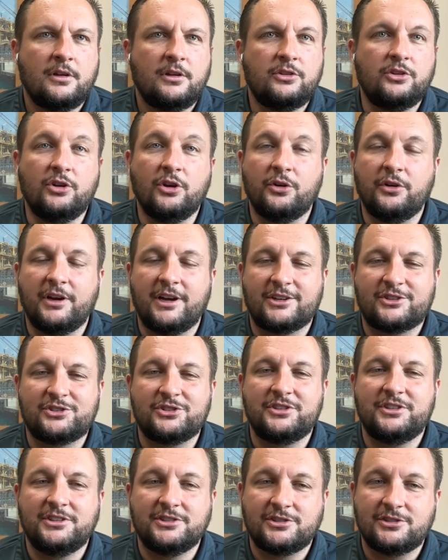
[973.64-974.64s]

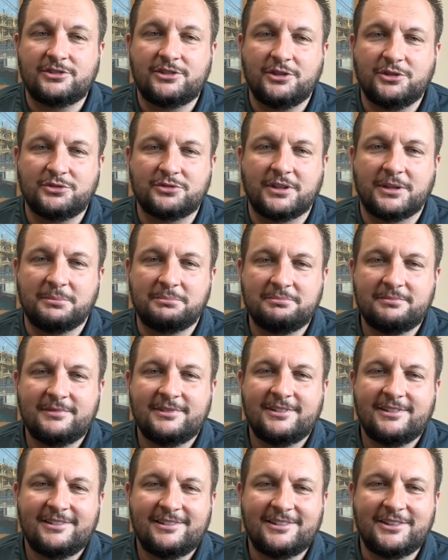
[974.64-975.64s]
Actually, he's a sales rep.
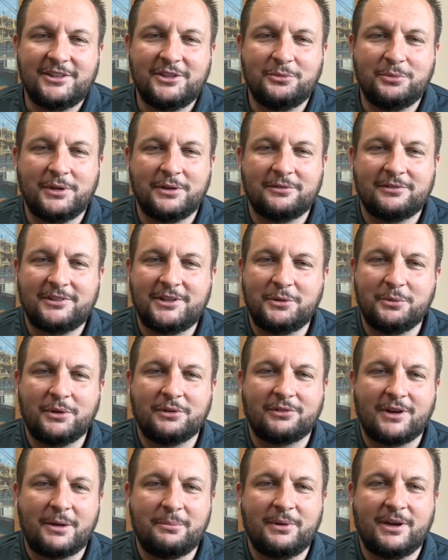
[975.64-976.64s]
He
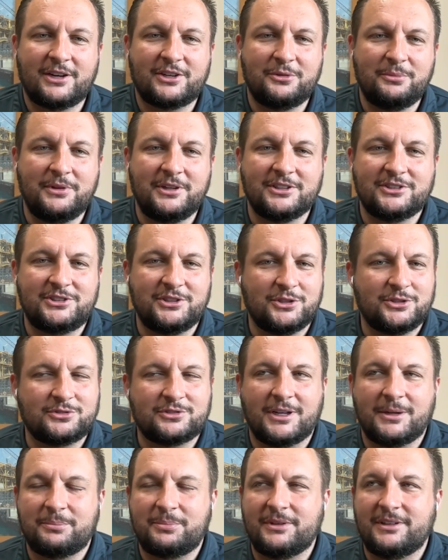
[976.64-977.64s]
went right back to being a sales
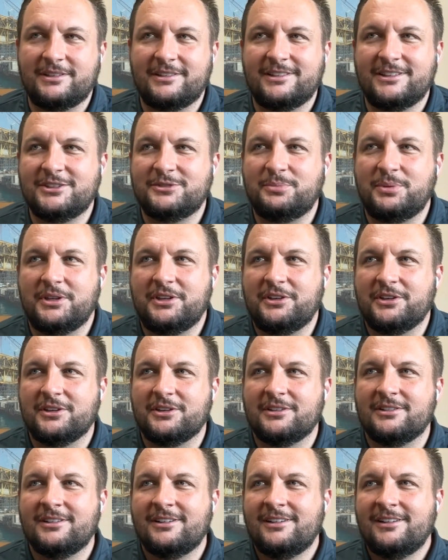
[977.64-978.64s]
rep, and he's been
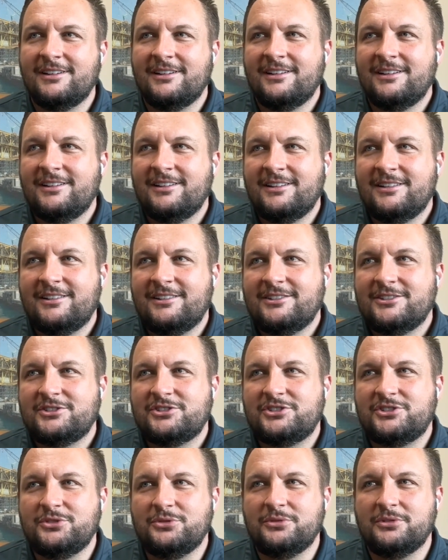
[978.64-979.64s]
here,
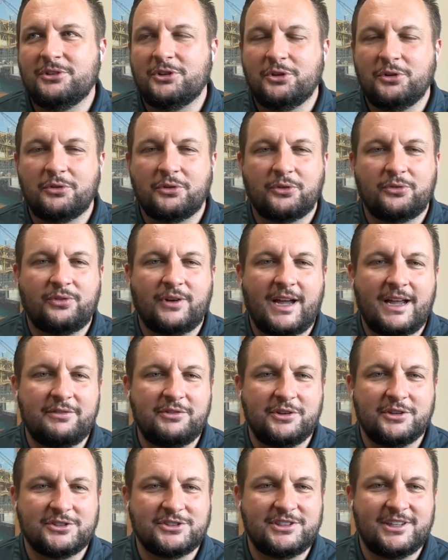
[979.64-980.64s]
a little over 5
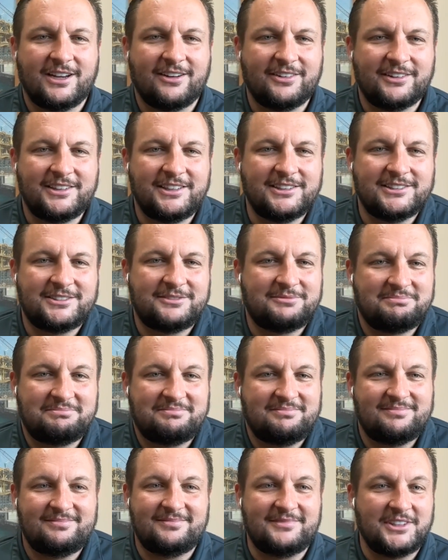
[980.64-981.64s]
years now, and he's
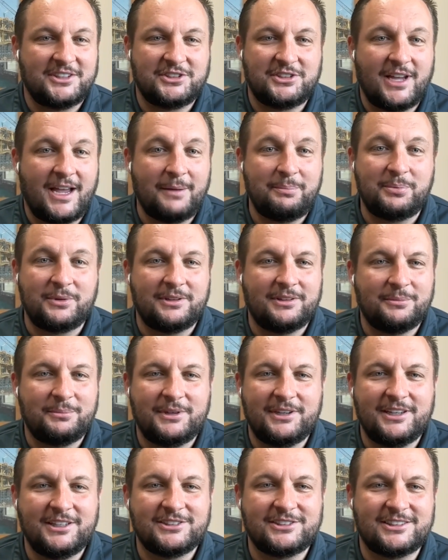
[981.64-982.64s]
happy. I
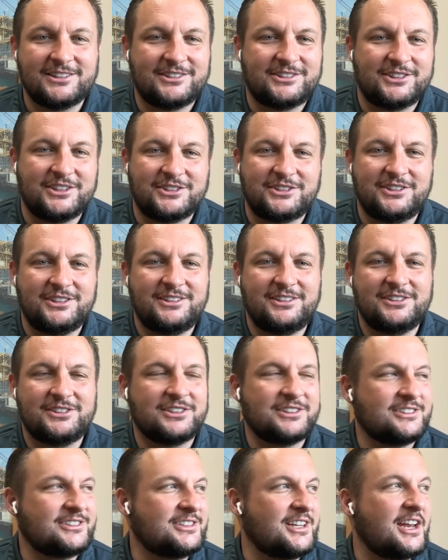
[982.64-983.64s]
mean, he's consistent. He's
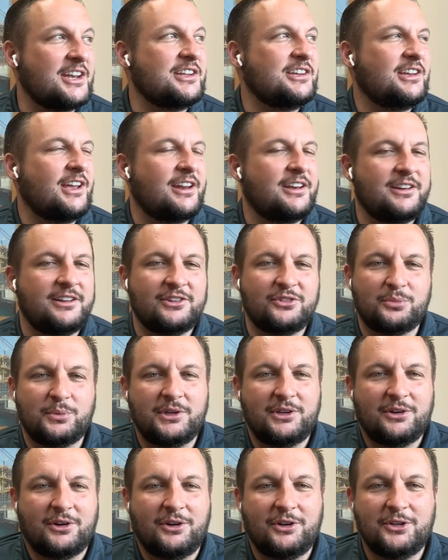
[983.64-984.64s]
a steady Yeti, as
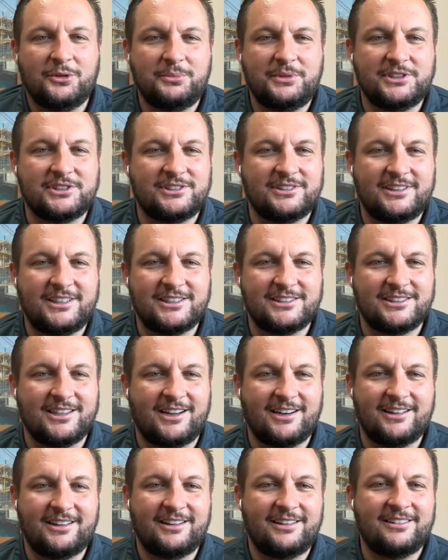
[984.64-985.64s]
we call him. He's
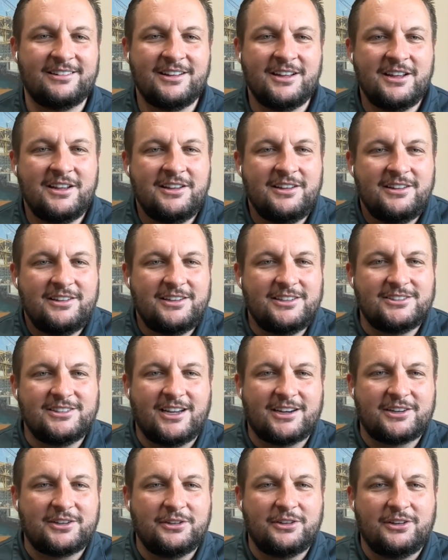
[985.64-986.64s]
not
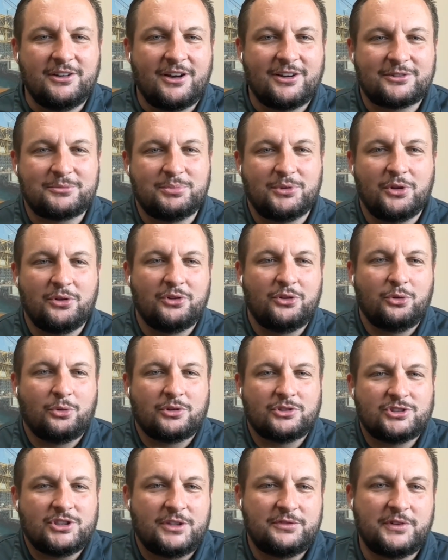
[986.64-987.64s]
going to blow the
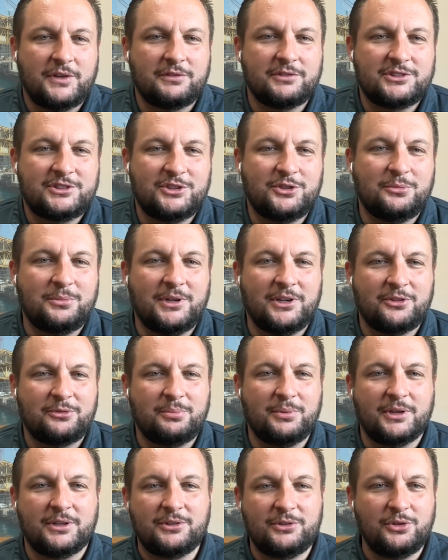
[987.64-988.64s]
doors off every single month,
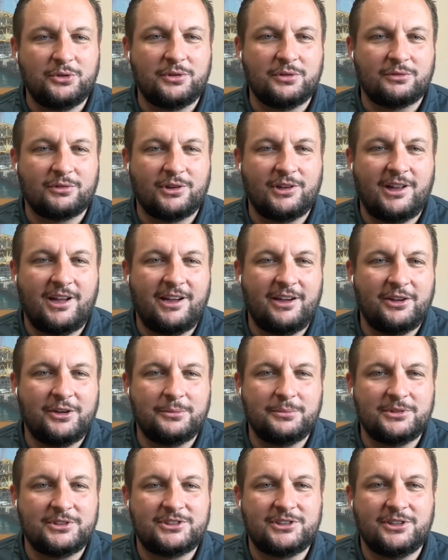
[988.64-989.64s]
but you can rely on
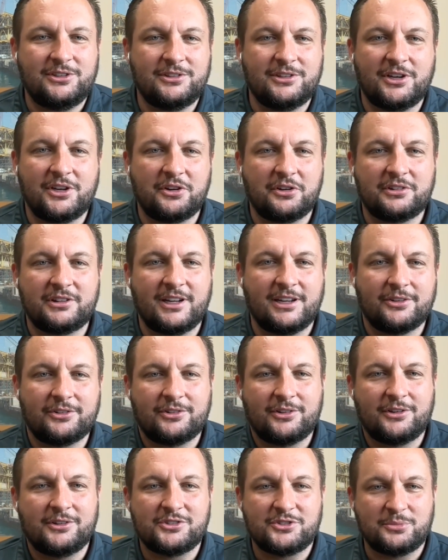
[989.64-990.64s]
him to sell
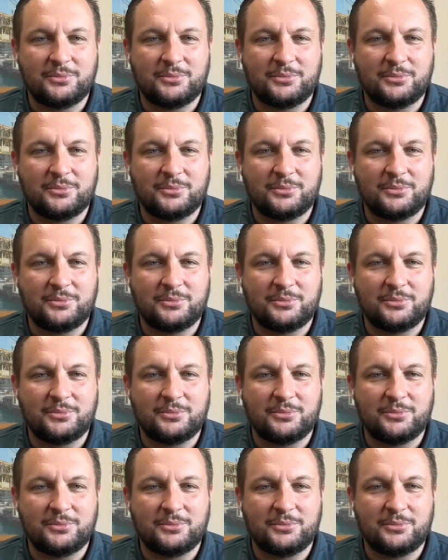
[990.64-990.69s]
$100,000 a